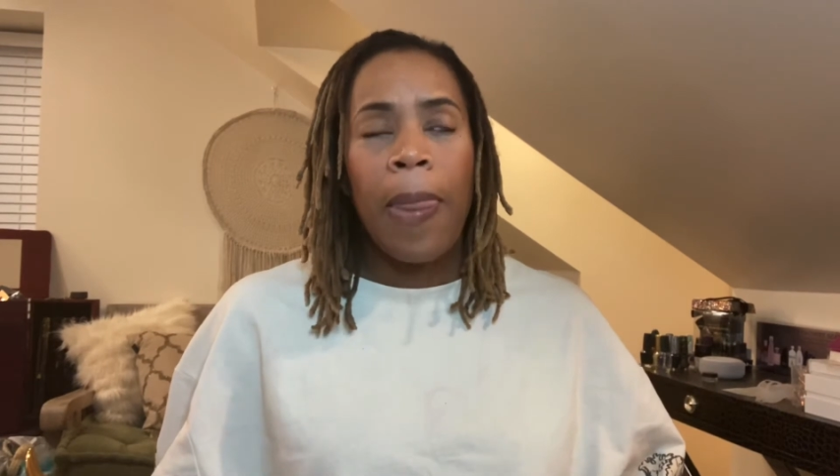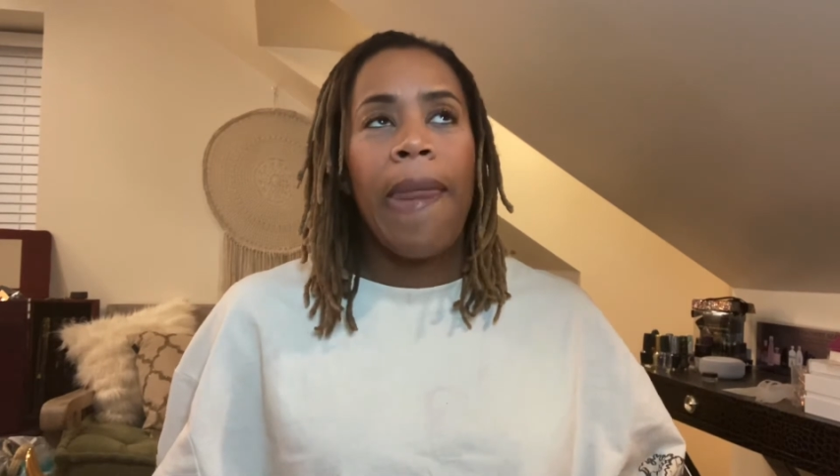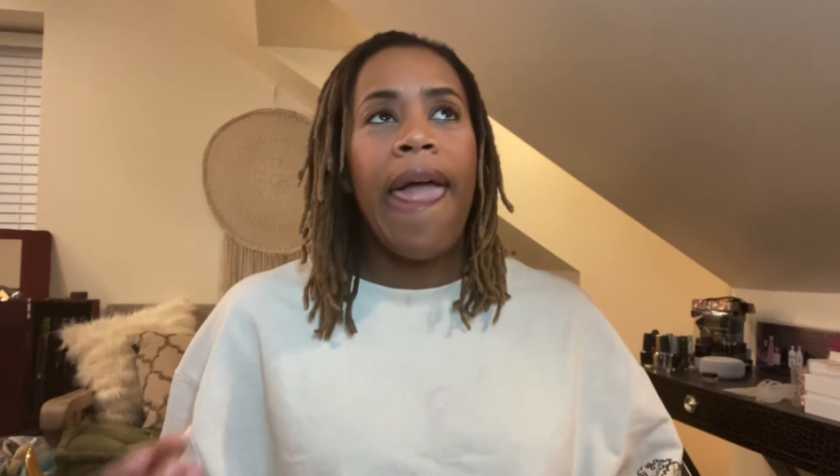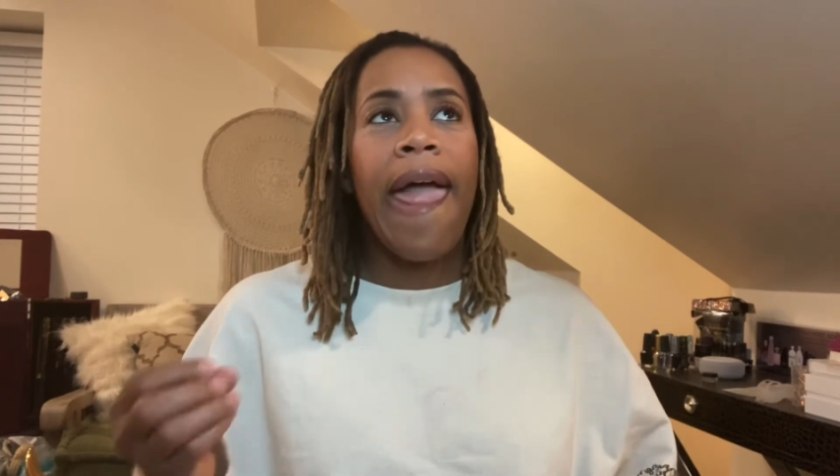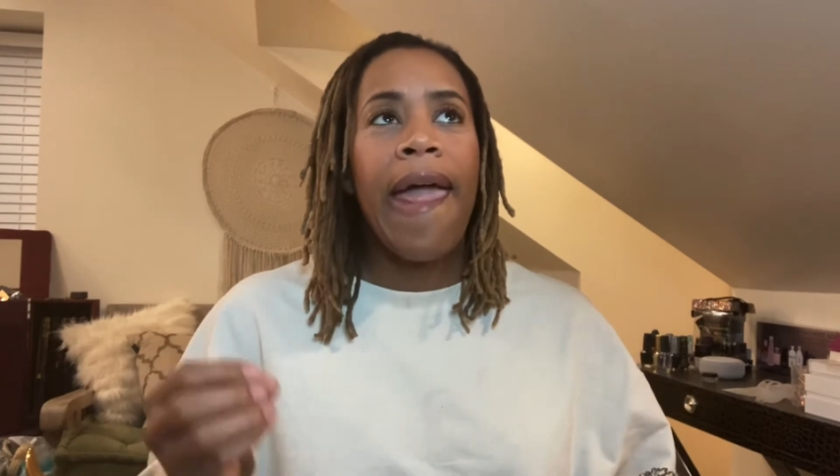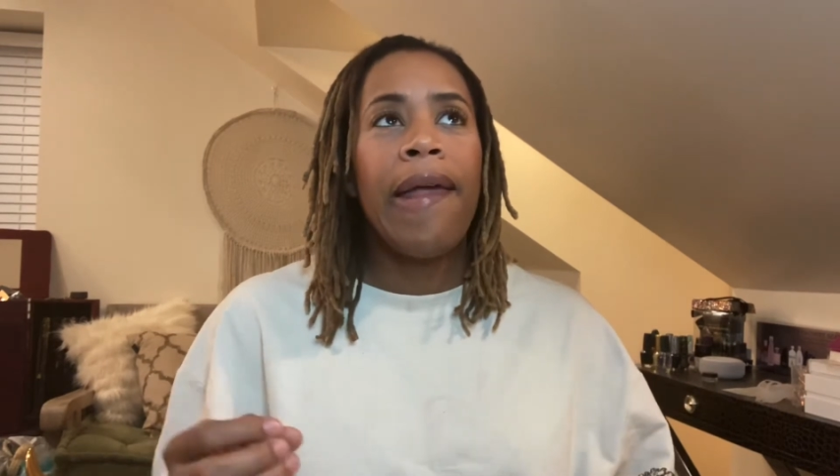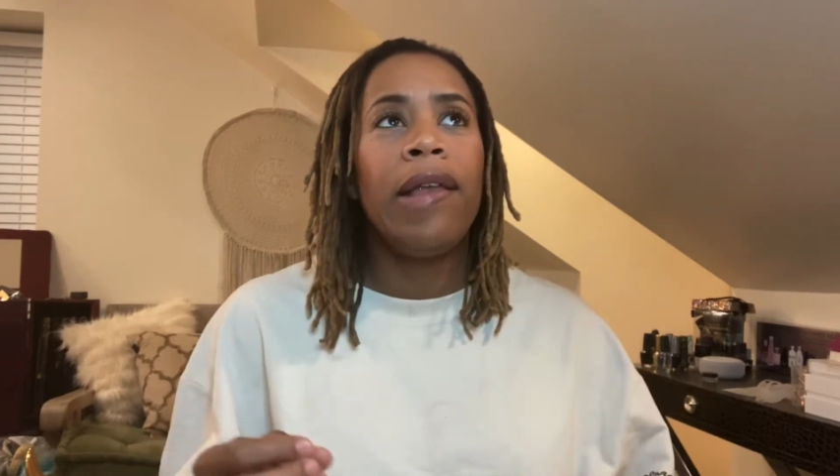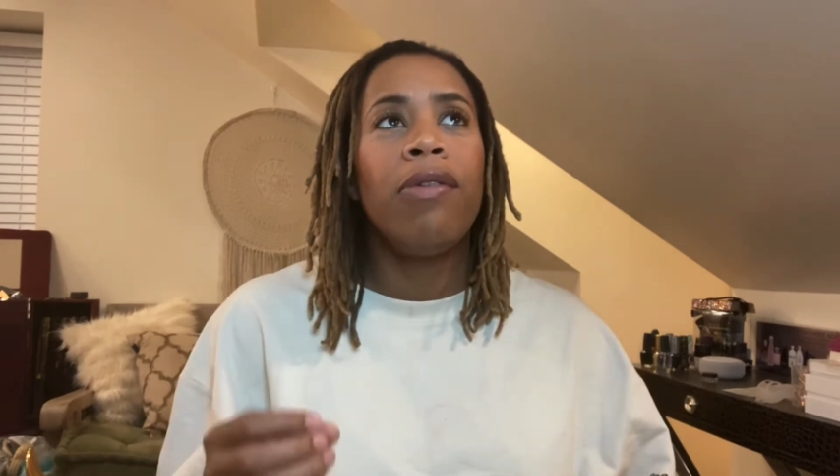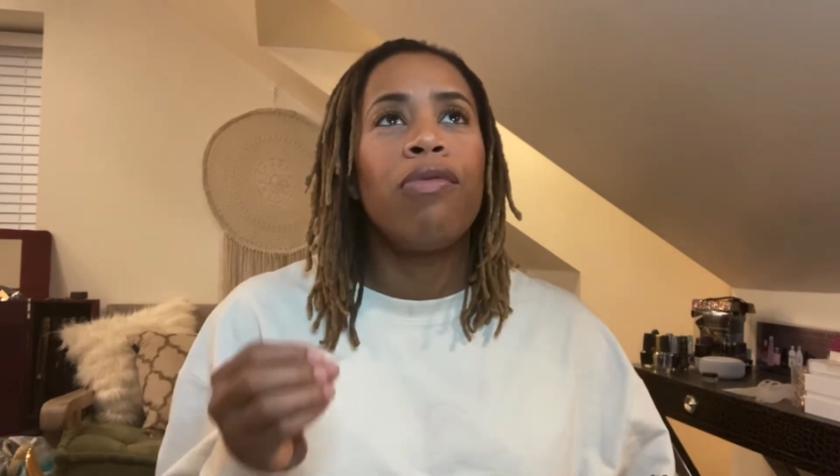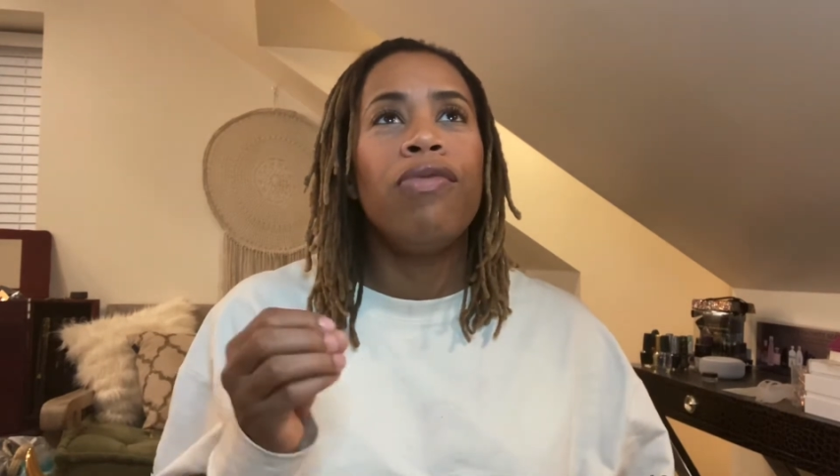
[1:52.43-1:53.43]

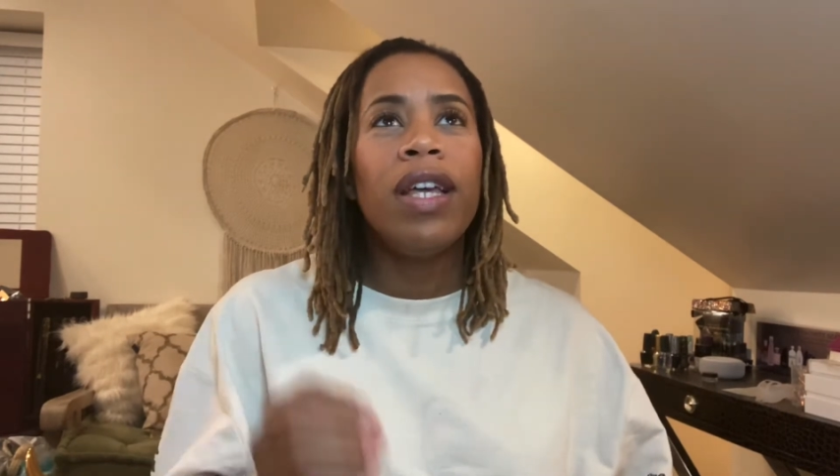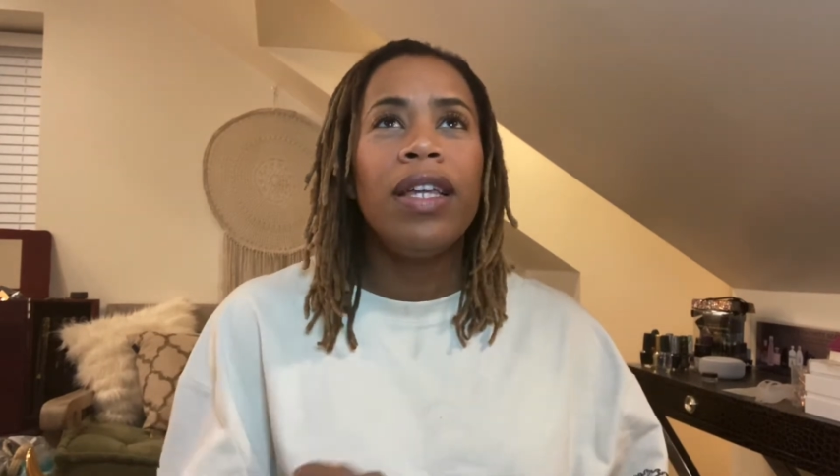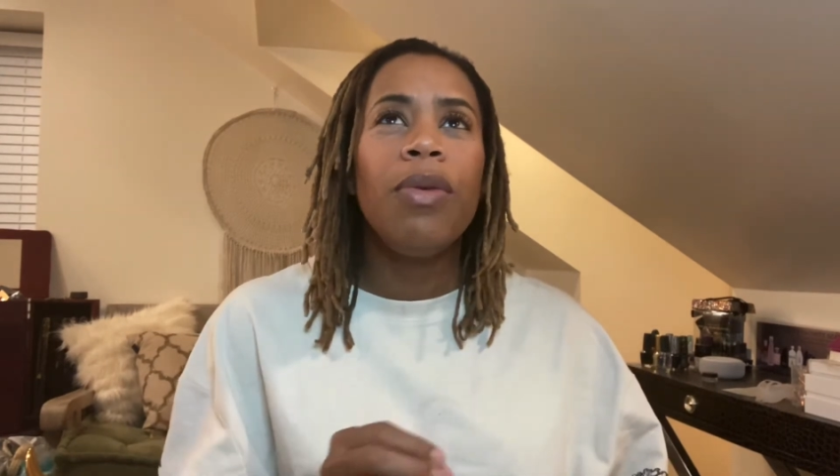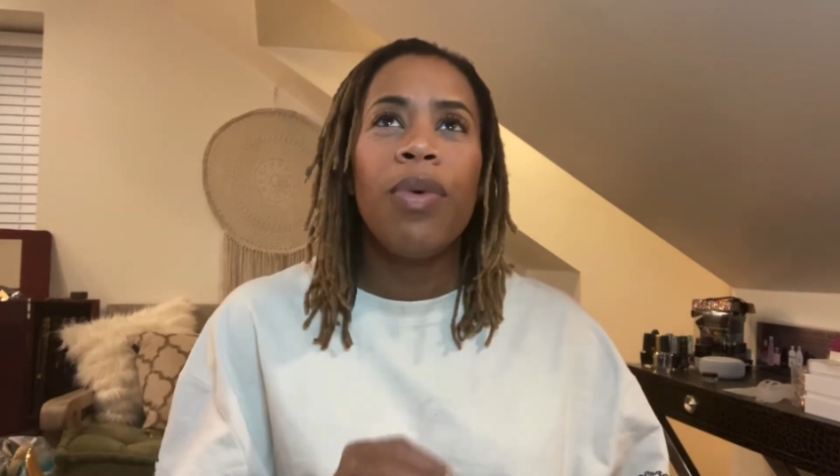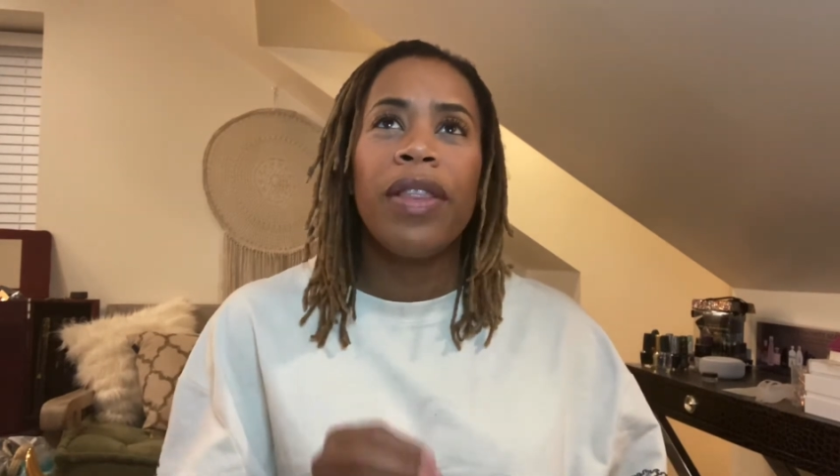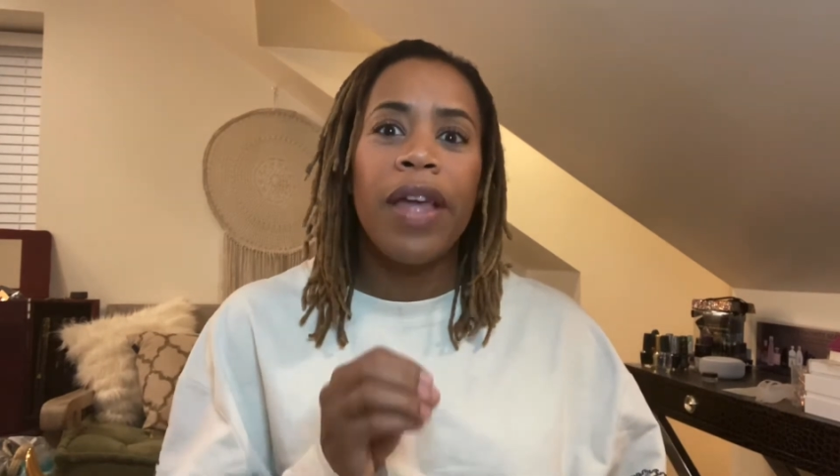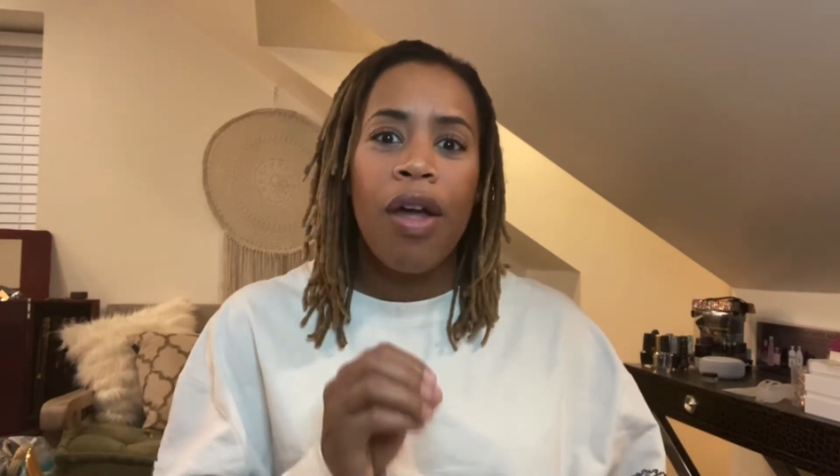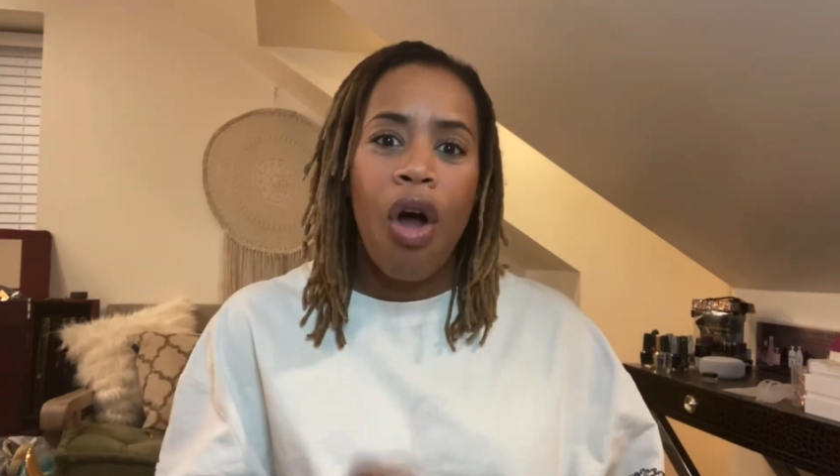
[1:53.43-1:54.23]
And really what they